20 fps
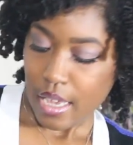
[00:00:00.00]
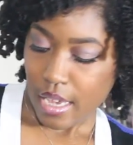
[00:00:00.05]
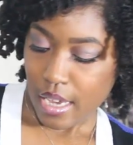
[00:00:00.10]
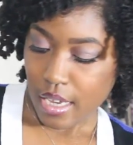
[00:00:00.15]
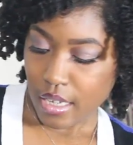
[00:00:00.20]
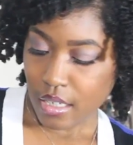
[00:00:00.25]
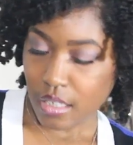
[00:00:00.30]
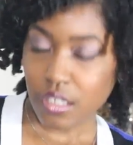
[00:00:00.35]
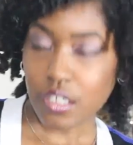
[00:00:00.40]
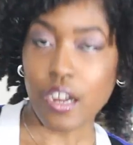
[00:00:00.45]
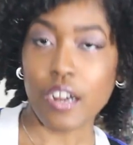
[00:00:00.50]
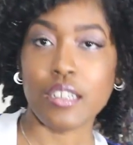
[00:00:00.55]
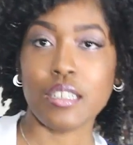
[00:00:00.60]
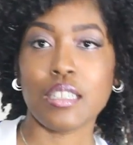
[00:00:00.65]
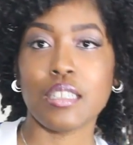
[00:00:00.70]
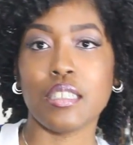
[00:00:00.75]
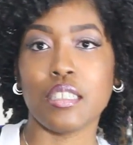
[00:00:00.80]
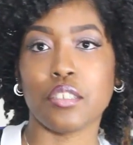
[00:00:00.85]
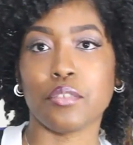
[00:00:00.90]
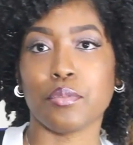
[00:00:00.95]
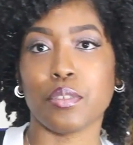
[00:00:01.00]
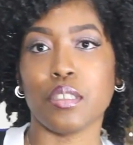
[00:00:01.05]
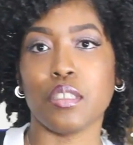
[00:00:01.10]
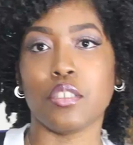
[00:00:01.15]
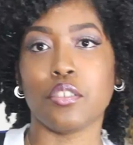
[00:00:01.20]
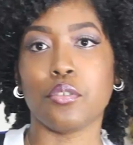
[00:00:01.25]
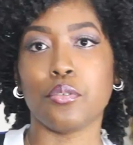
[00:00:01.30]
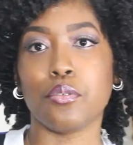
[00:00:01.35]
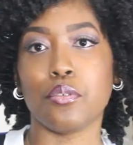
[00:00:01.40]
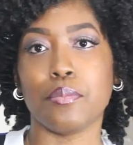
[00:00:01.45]
And this cardigan is
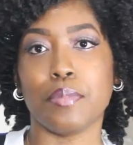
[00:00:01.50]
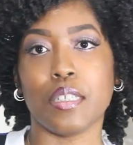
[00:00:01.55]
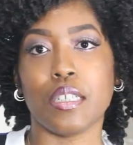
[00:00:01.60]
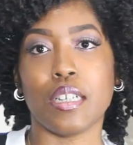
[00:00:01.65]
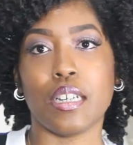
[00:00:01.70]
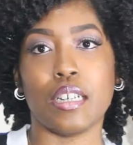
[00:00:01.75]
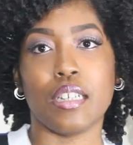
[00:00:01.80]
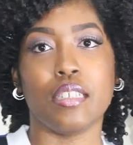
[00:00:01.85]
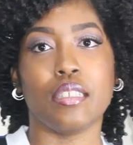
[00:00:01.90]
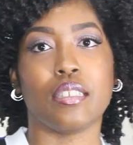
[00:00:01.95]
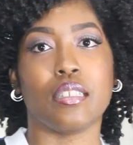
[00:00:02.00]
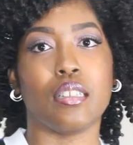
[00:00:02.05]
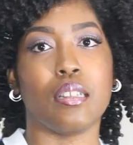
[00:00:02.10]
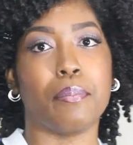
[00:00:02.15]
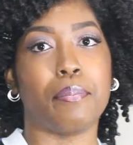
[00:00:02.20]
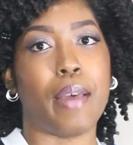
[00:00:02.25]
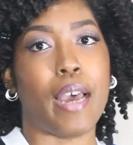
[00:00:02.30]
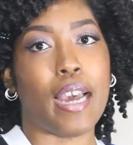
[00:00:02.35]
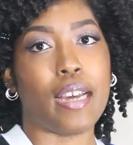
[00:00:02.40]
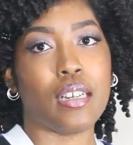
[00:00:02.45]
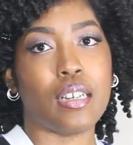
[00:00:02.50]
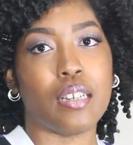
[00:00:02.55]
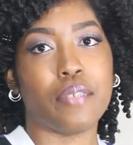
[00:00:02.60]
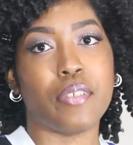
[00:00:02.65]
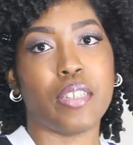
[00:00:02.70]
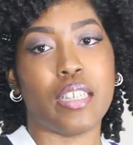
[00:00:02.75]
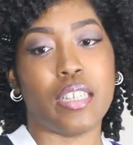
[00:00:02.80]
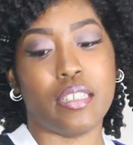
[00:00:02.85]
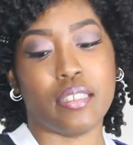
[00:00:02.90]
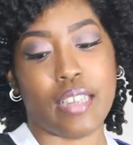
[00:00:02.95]
really cool because the back of
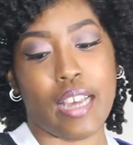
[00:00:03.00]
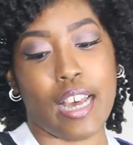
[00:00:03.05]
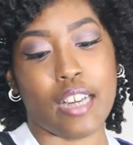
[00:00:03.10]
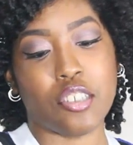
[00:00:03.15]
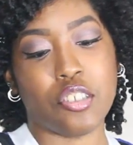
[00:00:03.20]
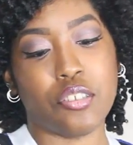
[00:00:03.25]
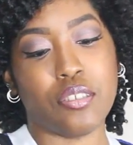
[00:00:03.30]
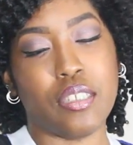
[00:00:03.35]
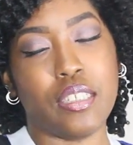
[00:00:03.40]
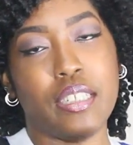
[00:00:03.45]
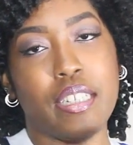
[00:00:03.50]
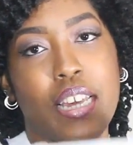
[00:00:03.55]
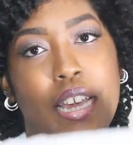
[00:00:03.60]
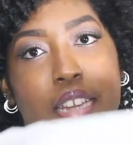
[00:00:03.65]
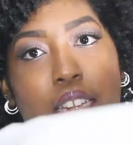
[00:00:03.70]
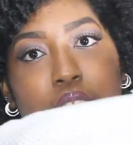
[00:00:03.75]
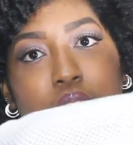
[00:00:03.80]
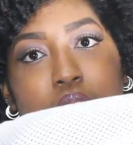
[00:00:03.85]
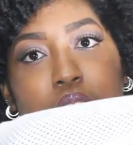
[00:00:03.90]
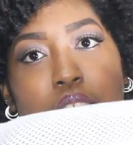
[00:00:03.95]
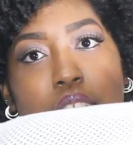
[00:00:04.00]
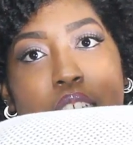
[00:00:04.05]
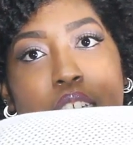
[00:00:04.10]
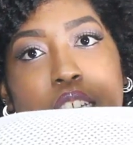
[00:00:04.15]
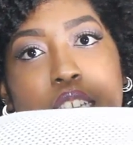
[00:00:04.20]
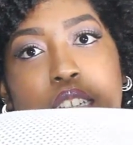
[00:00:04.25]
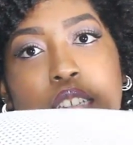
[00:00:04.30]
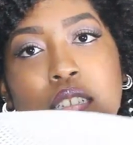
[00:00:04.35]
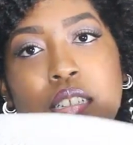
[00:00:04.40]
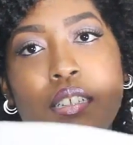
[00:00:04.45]
it is actually netted
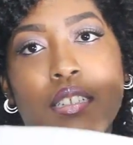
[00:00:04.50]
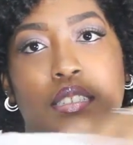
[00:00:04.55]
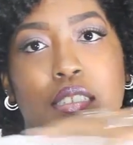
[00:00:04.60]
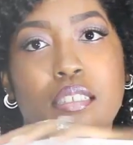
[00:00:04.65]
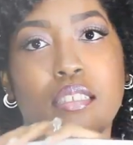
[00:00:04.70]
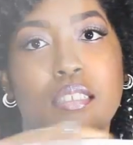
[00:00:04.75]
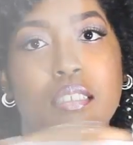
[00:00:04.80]
and the